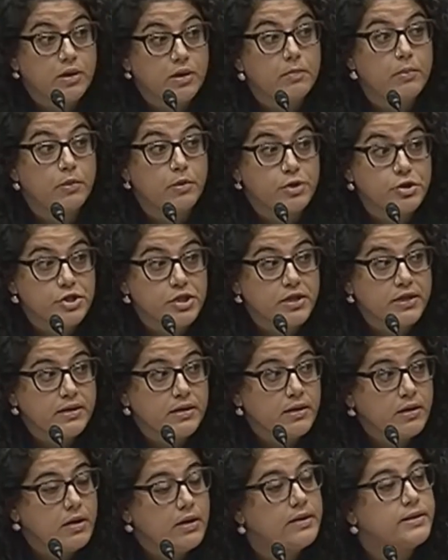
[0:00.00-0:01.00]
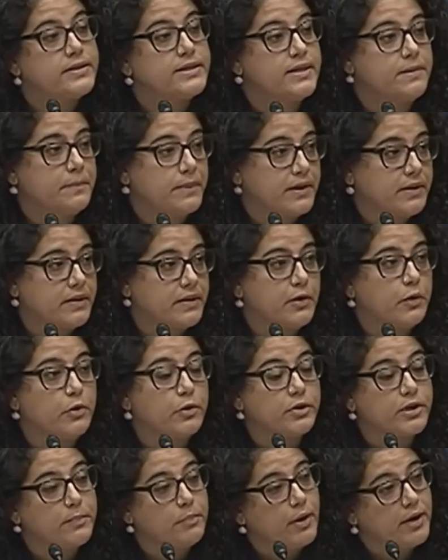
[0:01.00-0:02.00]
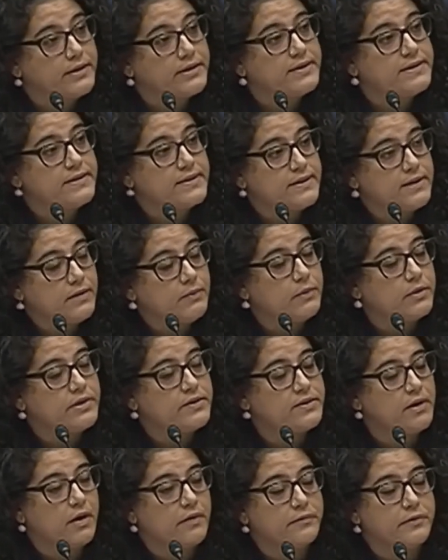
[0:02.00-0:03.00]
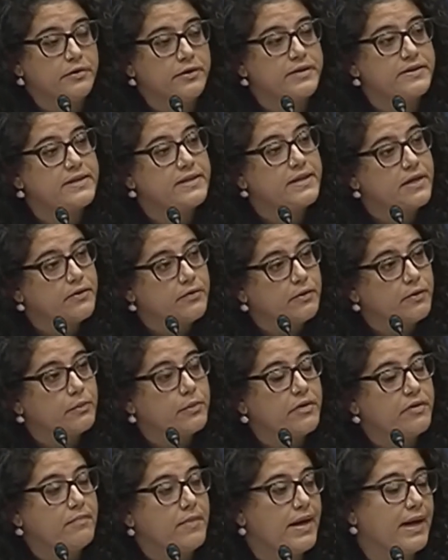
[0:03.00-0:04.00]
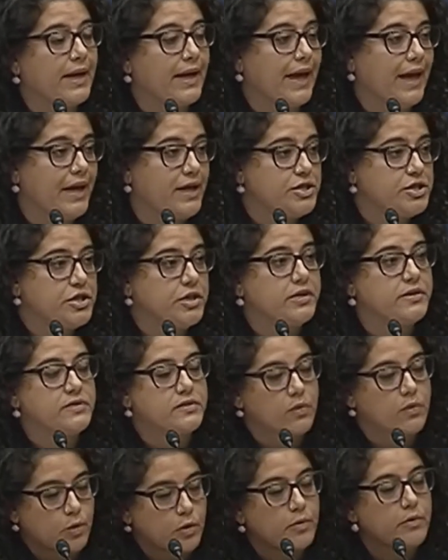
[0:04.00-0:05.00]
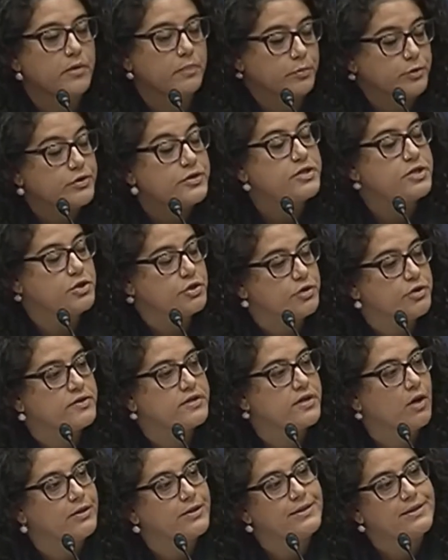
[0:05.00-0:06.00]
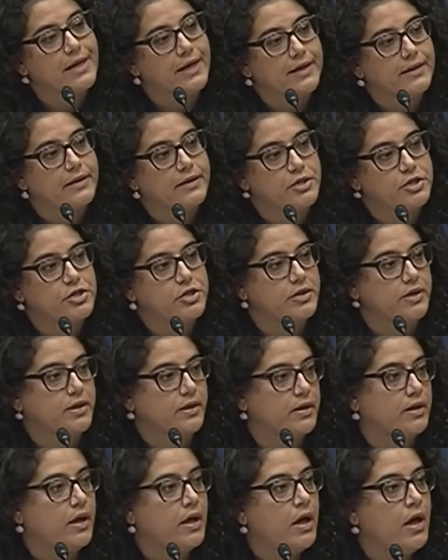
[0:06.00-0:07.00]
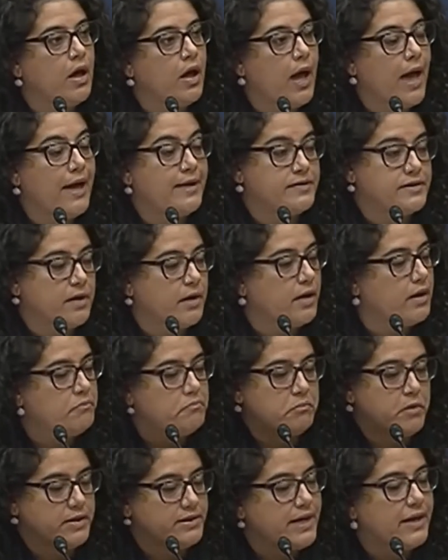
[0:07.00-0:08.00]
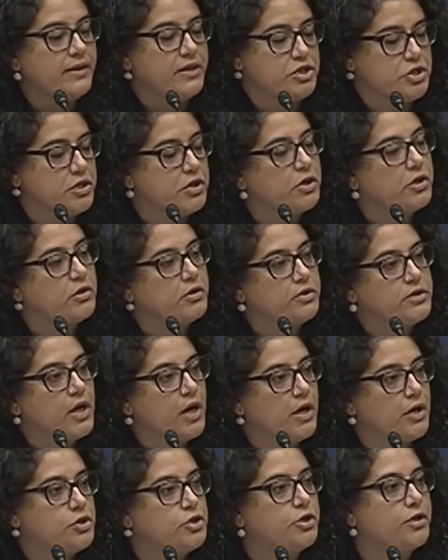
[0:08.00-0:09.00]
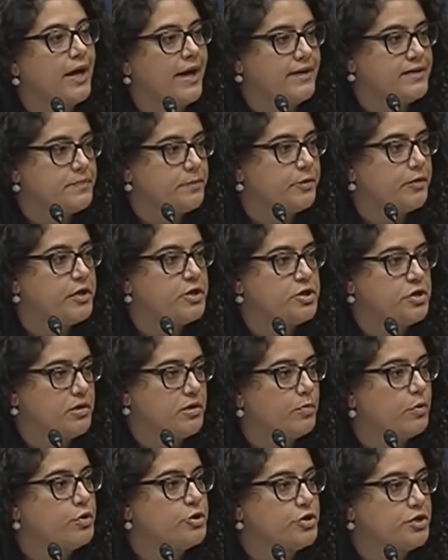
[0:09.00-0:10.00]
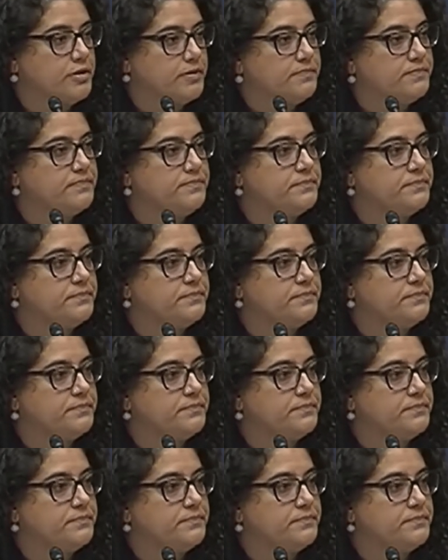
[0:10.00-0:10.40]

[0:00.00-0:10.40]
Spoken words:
abortion, typically early pregnancy, what is offered is either with medications, or the procedure is called a dilation and curettage or an aspiration abortion.